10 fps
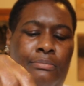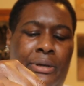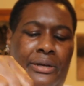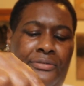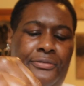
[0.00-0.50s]

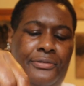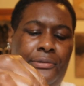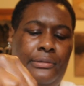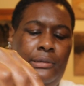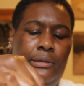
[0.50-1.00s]
Buff.
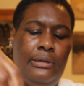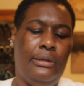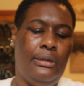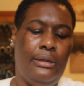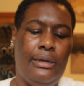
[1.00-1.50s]

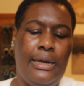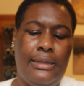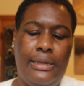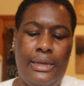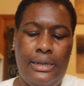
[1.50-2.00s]

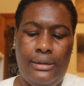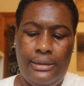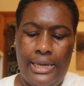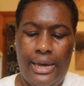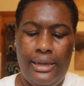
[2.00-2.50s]
And then,
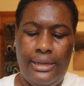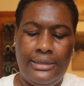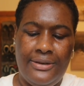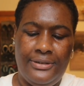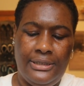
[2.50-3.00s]
yeah, it
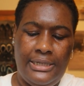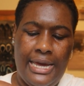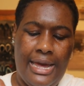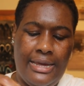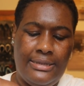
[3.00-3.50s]
definitely
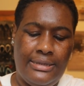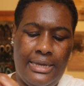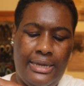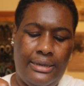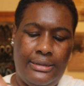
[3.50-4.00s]
has
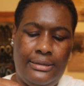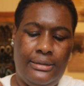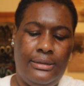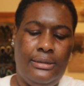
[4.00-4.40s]
like